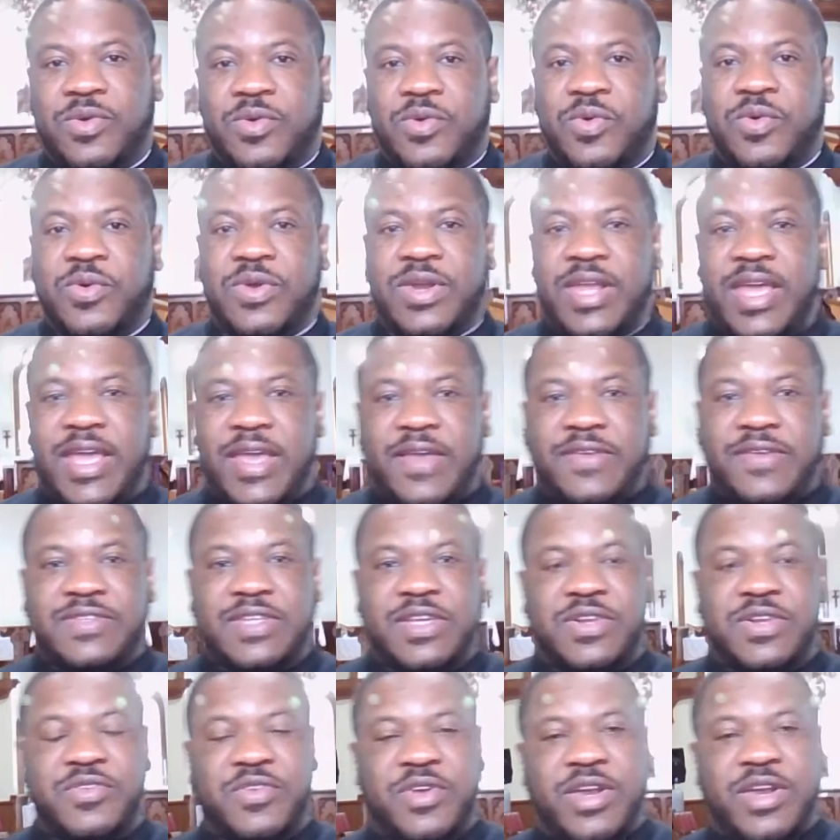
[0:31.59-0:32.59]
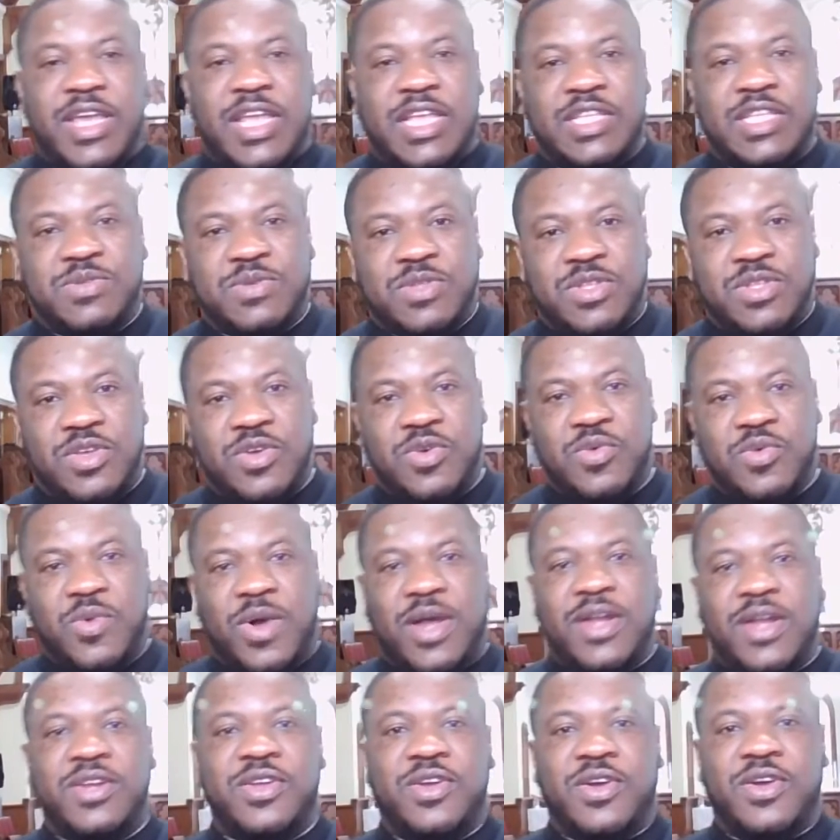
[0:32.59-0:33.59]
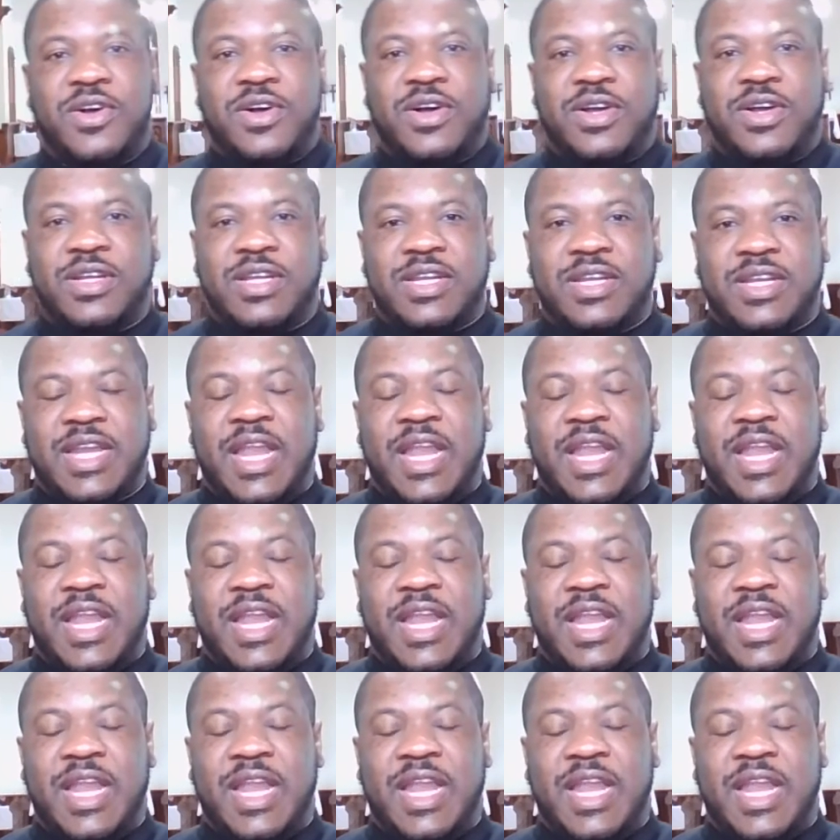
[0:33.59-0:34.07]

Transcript: who lives and reigns with you, one God,